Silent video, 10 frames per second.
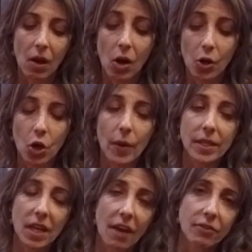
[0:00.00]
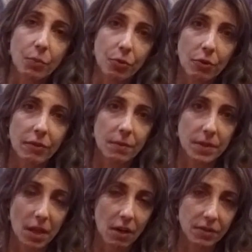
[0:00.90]
are going to have to prove
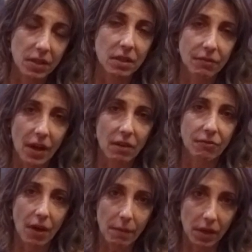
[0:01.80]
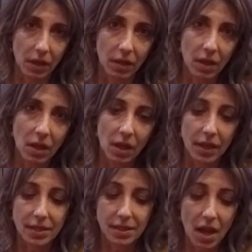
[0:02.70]
themselves to the Divine Feminine.
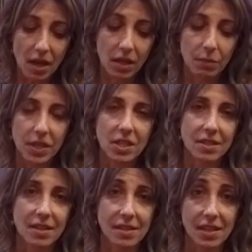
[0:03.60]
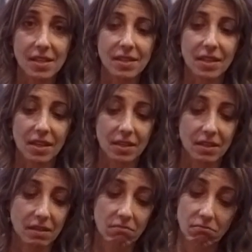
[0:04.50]
It's not going to be just as easy
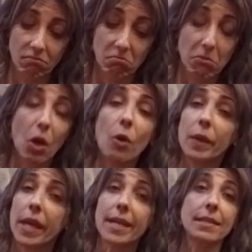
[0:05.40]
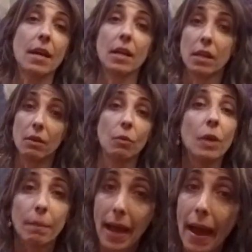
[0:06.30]
as, oh yes, honey,
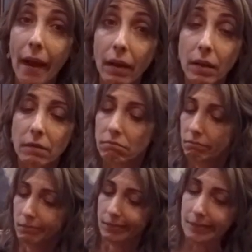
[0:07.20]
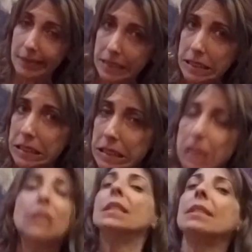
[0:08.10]
we're back.
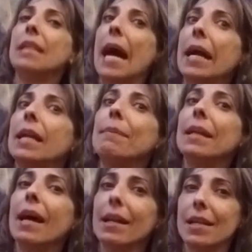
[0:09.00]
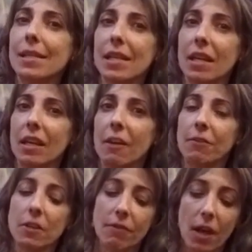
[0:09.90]
It's not going to be that easy if
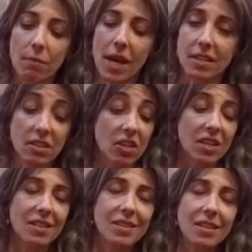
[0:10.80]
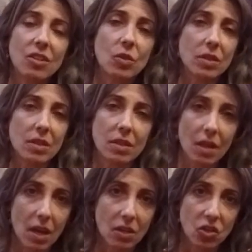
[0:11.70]
the Divine Masculine continues to
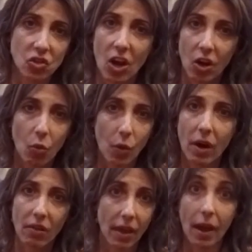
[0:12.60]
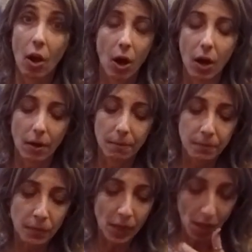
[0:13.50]
stay stuck where they are.
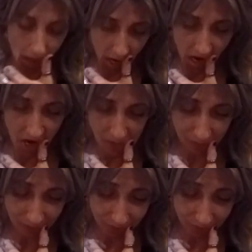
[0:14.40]
And